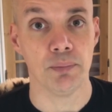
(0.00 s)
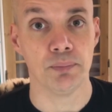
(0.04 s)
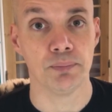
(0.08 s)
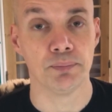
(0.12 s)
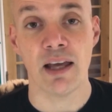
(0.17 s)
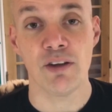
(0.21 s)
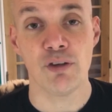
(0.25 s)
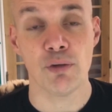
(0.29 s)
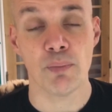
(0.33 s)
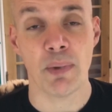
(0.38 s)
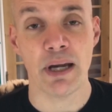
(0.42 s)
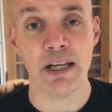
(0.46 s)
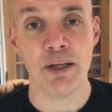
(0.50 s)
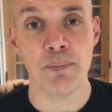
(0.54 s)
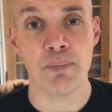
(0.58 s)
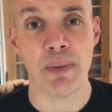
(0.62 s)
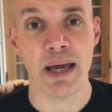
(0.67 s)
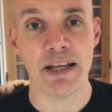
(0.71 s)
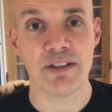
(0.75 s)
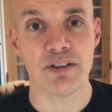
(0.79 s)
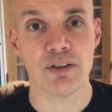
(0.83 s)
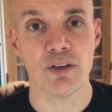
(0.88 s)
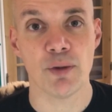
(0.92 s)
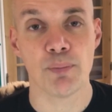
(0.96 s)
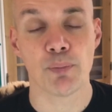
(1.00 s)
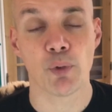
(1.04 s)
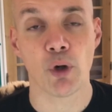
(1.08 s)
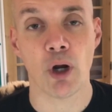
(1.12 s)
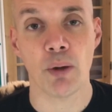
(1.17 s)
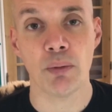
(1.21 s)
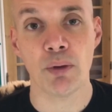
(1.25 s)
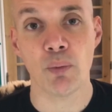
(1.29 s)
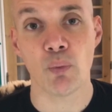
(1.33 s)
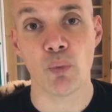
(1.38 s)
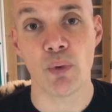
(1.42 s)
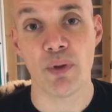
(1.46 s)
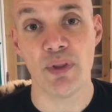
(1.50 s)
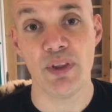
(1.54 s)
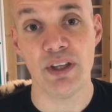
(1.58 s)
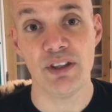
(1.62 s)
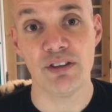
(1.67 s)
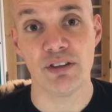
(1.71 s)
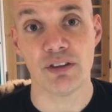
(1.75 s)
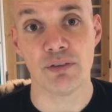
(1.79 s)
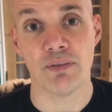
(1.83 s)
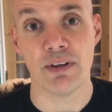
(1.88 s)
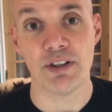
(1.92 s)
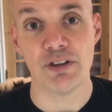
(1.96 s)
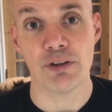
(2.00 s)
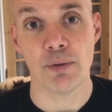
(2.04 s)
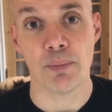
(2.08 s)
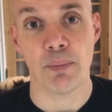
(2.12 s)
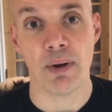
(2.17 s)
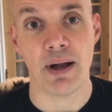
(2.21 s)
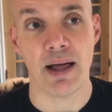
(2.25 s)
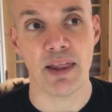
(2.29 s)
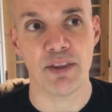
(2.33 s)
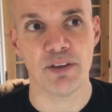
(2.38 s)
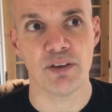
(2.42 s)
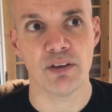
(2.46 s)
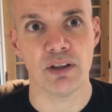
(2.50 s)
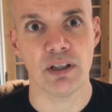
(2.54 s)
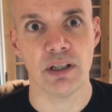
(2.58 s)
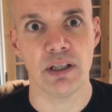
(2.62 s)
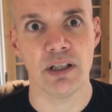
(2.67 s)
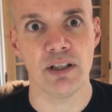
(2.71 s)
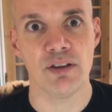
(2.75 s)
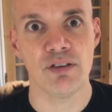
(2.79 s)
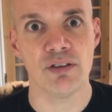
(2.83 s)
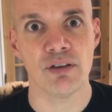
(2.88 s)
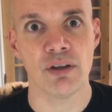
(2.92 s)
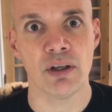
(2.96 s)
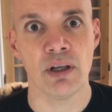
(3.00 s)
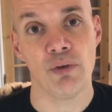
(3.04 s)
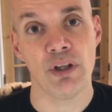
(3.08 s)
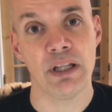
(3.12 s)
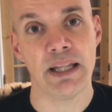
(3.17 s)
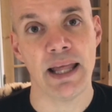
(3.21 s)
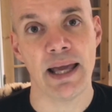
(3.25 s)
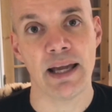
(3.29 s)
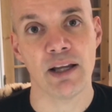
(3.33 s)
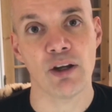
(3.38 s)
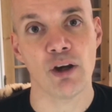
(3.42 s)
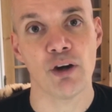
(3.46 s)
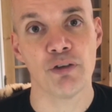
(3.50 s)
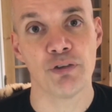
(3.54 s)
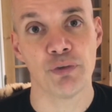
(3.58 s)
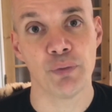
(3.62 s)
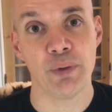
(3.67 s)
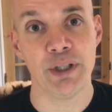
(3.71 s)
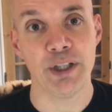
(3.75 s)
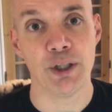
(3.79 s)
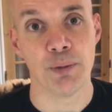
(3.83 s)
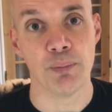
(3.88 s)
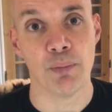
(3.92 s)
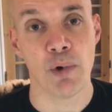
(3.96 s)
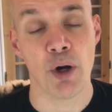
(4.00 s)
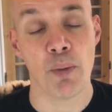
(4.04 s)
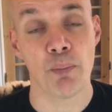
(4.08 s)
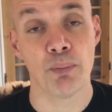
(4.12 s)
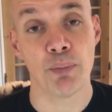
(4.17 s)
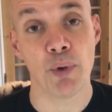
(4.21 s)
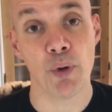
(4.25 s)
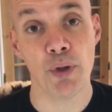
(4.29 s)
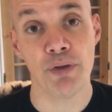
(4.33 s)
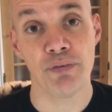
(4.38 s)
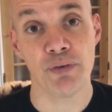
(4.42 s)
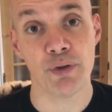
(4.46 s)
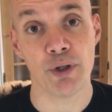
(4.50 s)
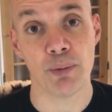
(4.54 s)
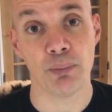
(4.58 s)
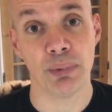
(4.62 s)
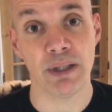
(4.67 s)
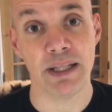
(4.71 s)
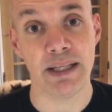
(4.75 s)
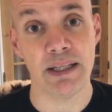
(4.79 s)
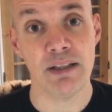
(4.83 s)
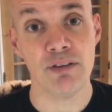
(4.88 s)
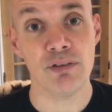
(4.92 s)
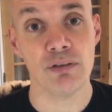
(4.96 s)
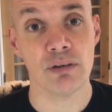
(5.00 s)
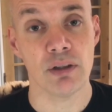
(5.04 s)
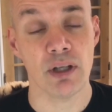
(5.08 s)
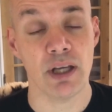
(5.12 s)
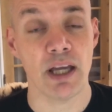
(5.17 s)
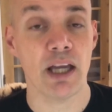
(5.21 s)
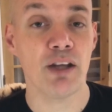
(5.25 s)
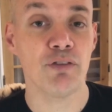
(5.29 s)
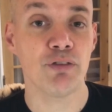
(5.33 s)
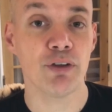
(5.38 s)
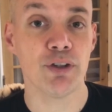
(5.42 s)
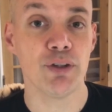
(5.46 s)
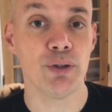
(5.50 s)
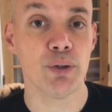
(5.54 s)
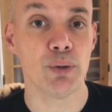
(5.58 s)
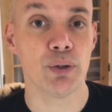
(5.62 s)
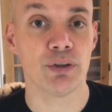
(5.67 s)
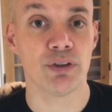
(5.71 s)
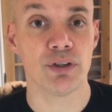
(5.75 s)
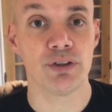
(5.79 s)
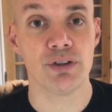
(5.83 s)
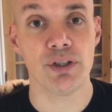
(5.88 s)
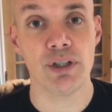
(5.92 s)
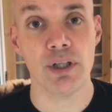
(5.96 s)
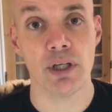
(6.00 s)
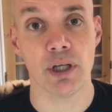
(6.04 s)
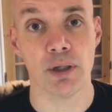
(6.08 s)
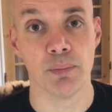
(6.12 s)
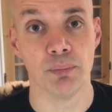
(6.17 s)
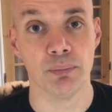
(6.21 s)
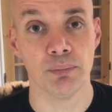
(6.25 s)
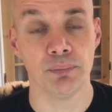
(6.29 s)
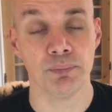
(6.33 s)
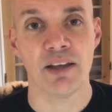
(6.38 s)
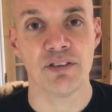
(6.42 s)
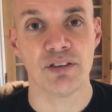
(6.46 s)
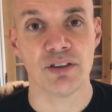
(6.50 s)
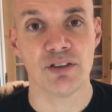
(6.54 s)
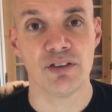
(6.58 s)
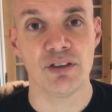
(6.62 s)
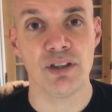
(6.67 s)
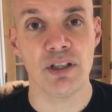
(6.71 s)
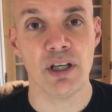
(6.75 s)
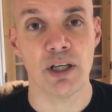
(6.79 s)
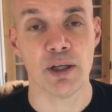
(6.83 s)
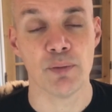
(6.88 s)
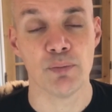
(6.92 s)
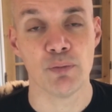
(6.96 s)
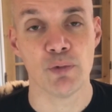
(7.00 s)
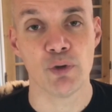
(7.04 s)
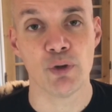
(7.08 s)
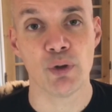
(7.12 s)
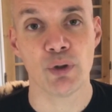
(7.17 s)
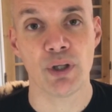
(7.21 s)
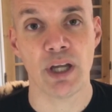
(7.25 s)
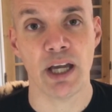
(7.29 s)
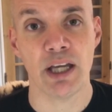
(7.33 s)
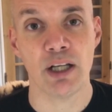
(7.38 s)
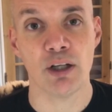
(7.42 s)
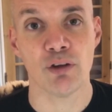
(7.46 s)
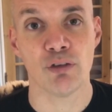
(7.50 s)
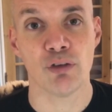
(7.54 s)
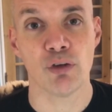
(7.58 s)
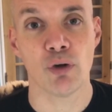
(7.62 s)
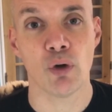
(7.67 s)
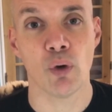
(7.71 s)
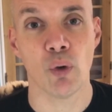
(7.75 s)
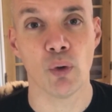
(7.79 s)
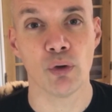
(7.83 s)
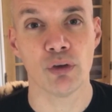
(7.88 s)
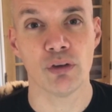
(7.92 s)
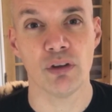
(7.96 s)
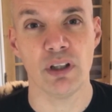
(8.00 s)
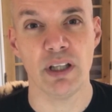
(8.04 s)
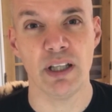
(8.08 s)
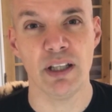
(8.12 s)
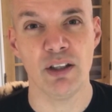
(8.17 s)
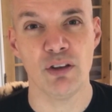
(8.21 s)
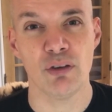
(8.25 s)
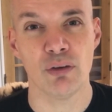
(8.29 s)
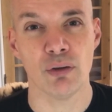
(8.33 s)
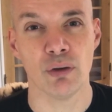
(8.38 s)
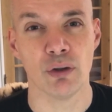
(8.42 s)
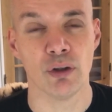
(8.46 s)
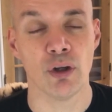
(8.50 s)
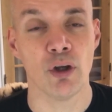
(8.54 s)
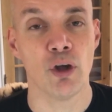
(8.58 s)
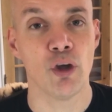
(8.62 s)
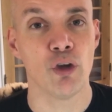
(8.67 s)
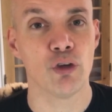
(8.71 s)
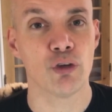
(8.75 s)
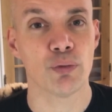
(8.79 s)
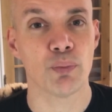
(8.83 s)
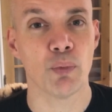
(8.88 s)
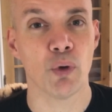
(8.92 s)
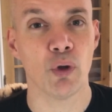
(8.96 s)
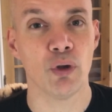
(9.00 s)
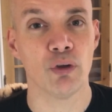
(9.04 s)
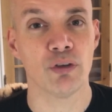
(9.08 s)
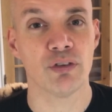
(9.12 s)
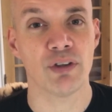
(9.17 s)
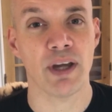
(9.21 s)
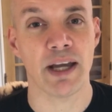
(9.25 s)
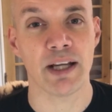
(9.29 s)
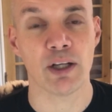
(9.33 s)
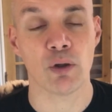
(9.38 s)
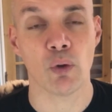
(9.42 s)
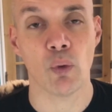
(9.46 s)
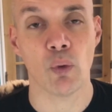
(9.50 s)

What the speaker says: As you might imagine, the problem with these adventure paths is the lack of freedom, both for your players and for you as a GM. As a GM, you can of course insert small side